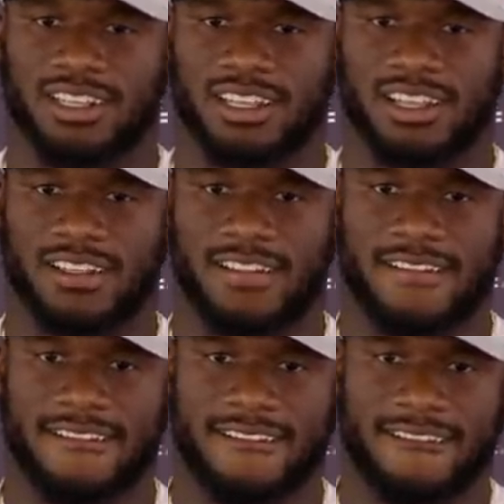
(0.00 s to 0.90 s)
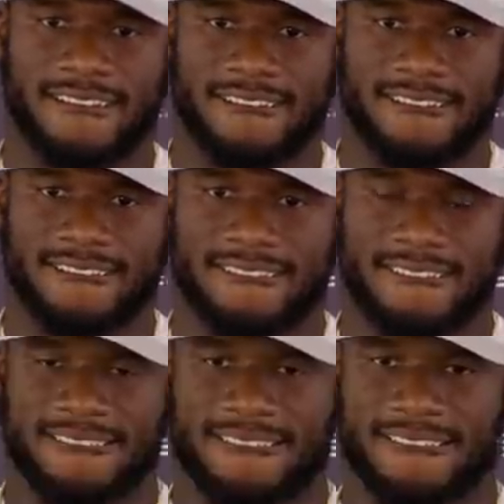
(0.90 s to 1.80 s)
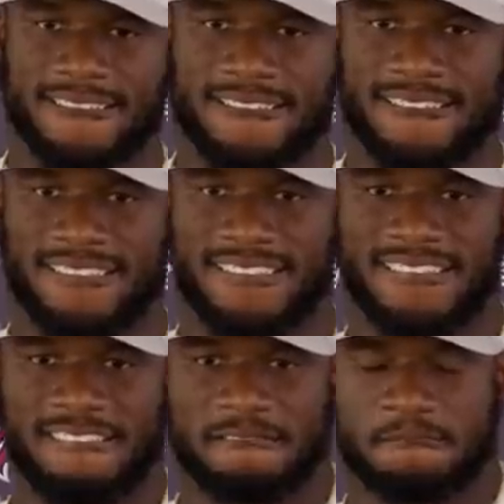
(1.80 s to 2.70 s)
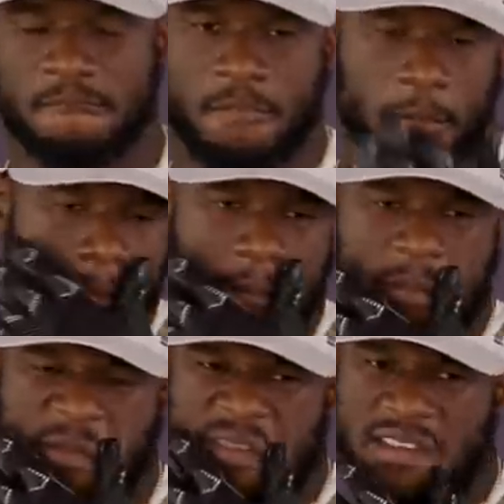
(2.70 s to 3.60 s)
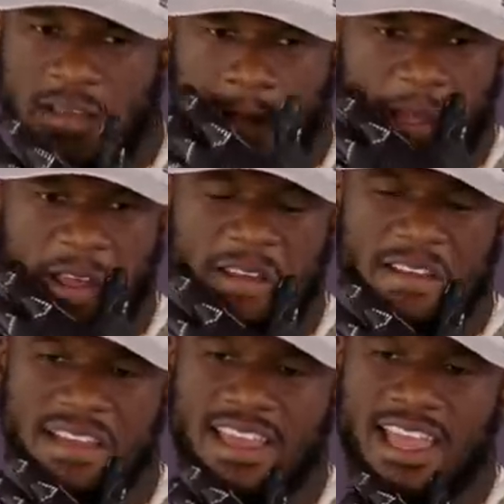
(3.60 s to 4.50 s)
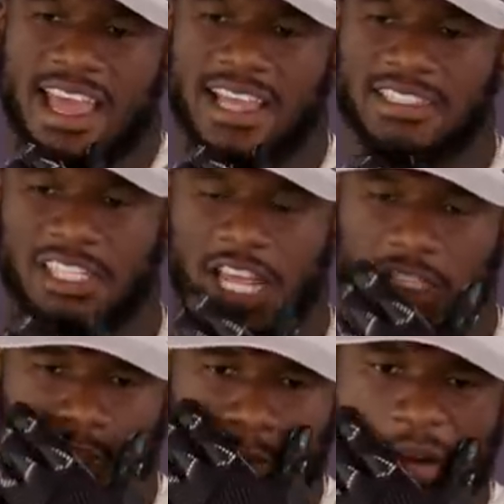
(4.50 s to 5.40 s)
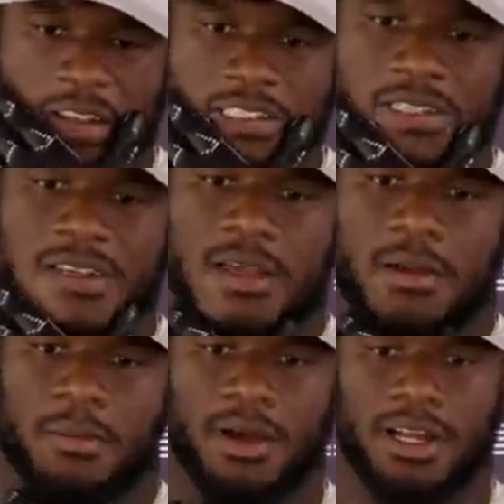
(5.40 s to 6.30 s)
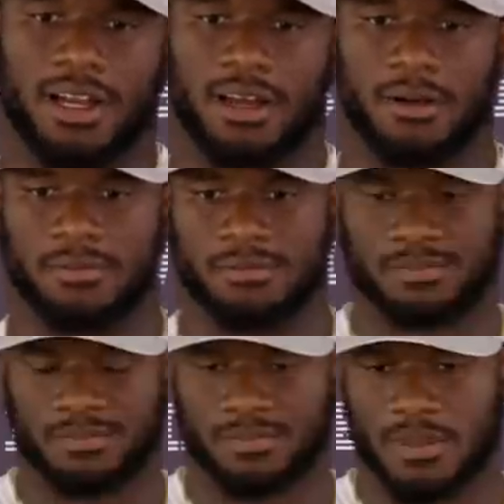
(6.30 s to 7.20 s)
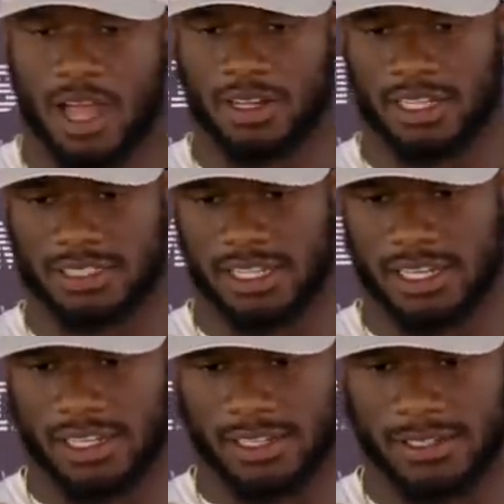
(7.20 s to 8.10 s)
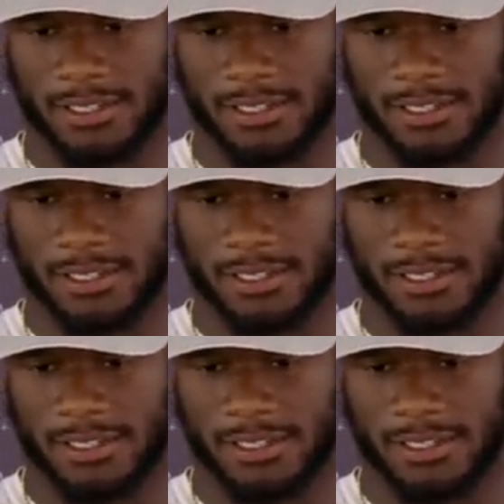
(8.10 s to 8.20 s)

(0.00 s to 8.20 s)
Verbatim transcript: How has that changed? How has your your role changed a little bit with this new defense? Uh, hasn't changed too much, but um, how could I say it?